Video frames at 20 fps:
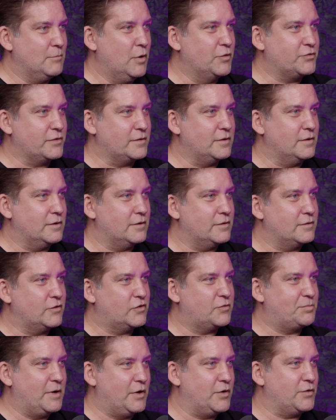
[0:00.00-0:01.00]
most of the the
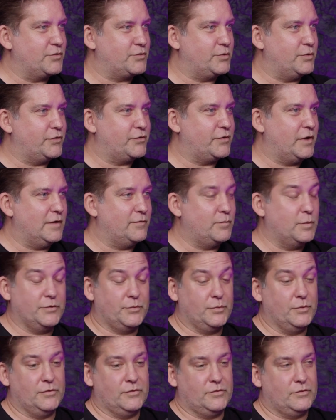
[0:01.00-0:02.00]
spiritual stuff.
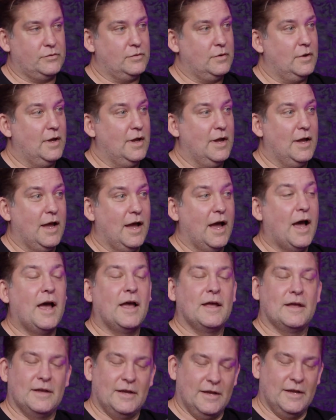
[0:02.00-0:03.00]
That's a whole separate
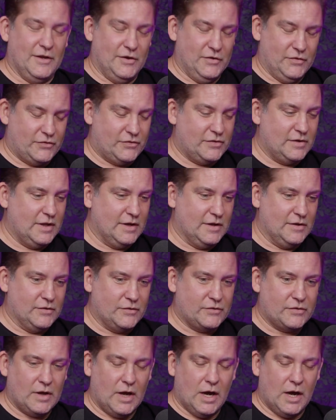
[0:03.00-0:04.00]
conversation we'll have. It is, it
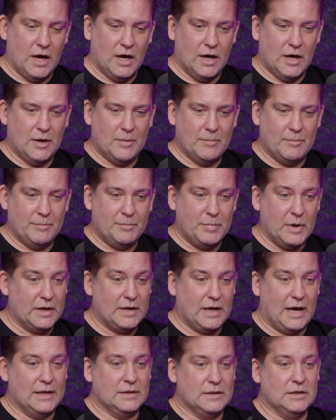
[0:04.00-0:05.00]
is. Um,
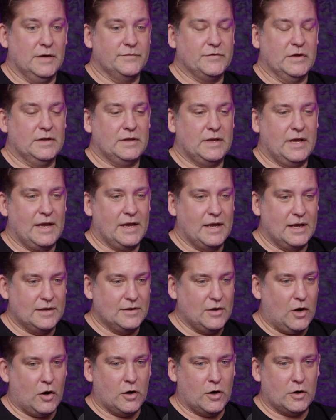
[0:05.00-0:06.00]
but I loved it,
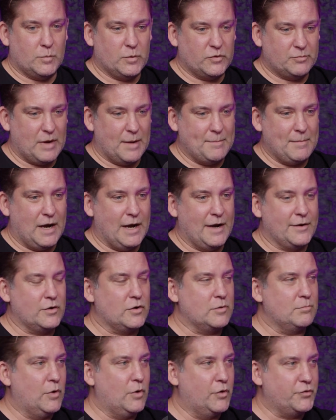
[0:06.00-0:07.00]
and art was my
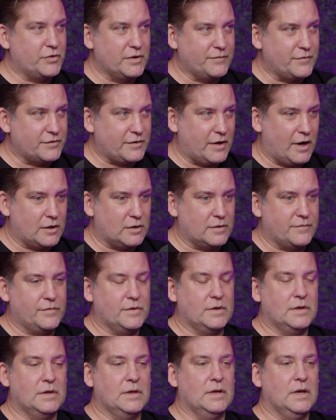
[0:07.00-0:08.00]
minor, mostly
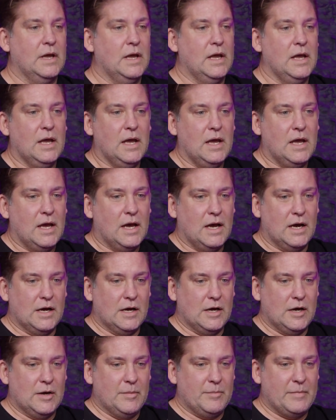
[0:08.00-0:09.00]
photography.
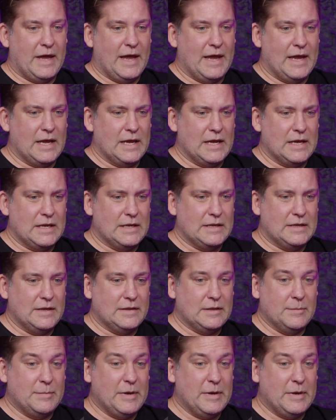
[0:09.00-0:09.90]
Um, and the